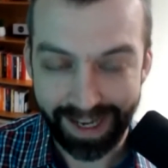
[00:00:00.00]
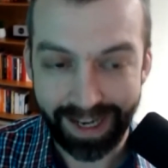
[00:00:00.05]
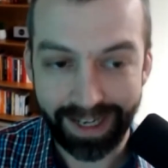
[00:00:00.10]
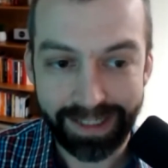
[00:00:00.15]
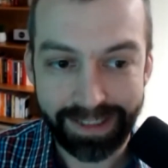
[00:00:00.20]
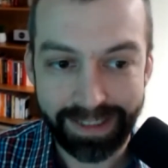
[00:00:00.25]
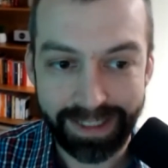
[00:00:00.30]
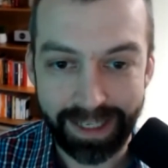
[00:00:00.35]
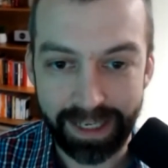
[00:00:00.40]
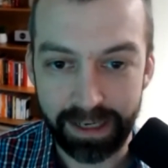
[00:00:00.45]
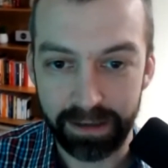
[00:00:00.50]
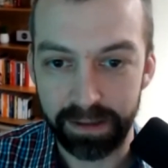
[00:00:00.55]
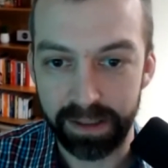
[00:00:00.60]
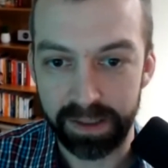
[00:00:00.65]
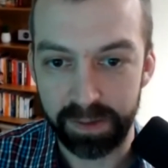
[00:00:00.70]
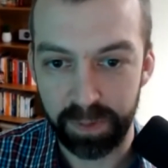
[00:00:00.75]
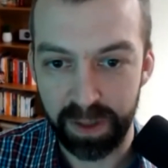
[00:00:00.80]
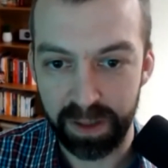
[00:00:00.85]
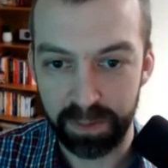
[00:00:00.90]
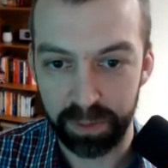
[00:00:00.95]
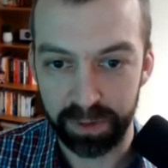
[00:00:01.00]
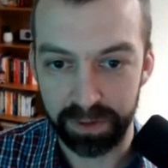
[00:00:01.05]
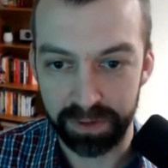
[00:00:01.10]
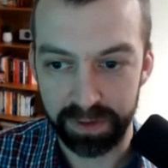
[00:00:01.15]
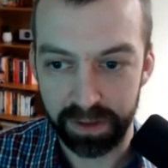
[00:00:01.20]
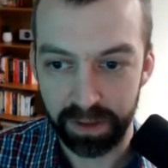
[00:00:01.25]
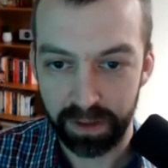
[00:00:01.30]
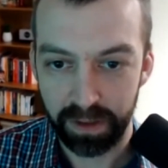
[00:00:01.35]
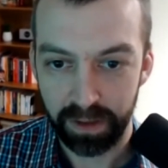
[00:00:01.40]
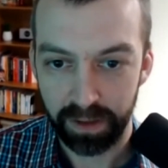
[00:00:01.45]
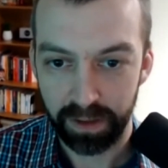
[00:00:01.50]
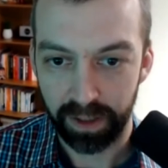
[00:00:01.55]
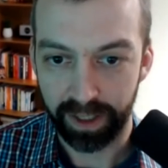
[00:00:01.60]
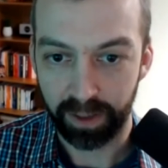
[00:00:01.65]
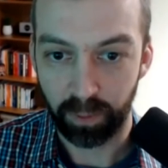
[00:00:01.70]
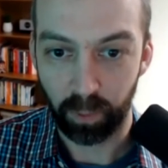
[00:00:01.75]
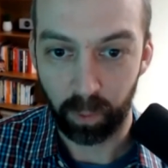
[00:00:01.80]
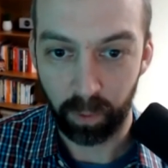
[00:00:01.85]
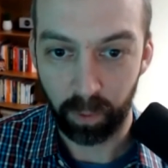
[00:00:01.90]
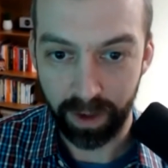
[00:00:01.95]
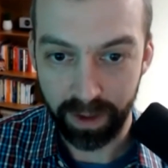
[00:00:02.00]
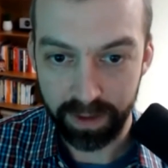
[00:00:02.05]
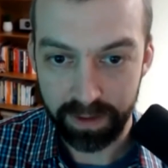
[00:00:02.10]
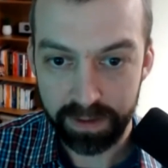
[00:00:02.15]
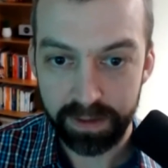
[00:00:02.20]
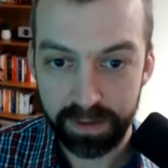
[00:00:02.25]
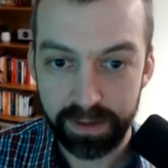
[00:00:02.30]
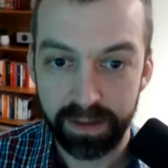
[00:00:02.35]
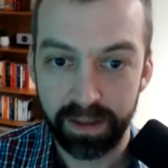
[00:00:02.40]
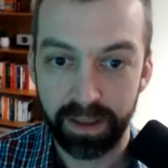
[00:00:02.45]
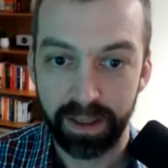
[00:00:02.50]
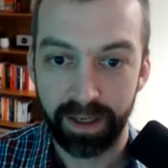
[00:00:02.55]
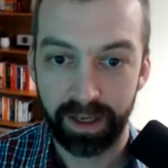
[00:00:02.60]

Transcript: I get to hear these people's like wins